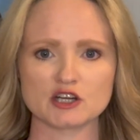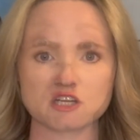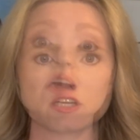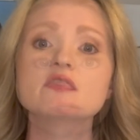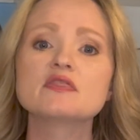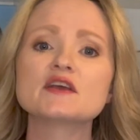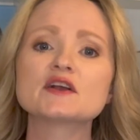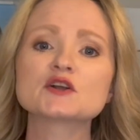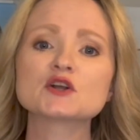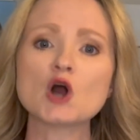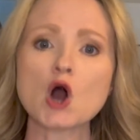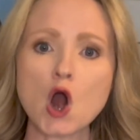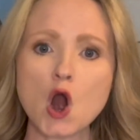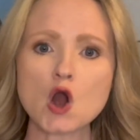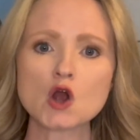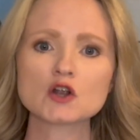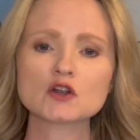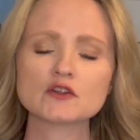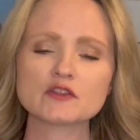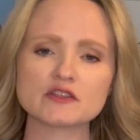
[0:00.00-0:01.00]
There
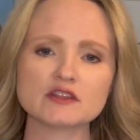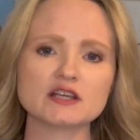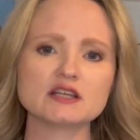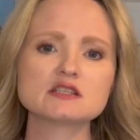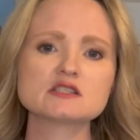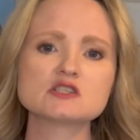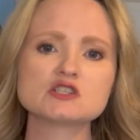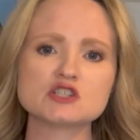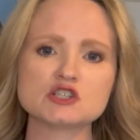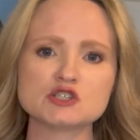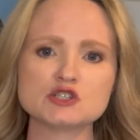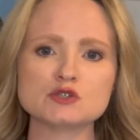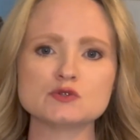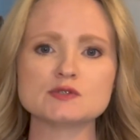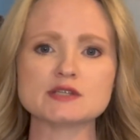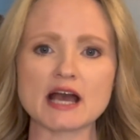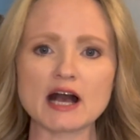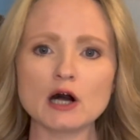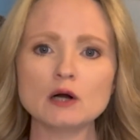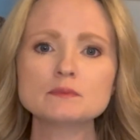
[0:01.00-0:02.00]
are things to do to
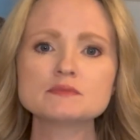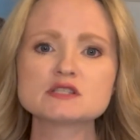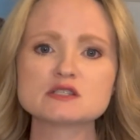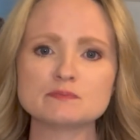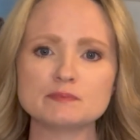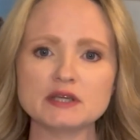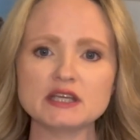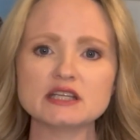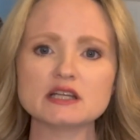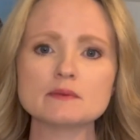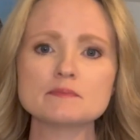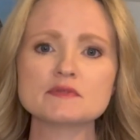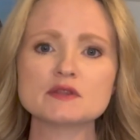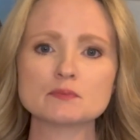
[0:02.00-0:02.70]
help speed up the